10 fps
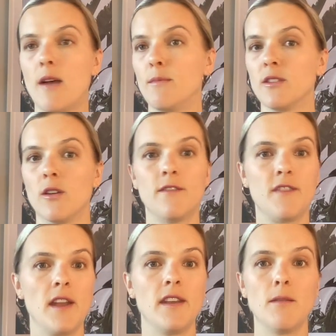Amazon
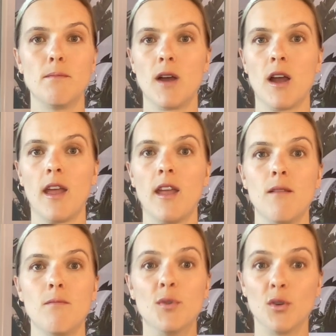finding my
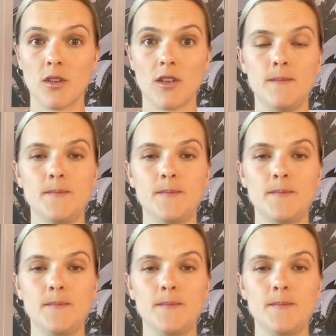book.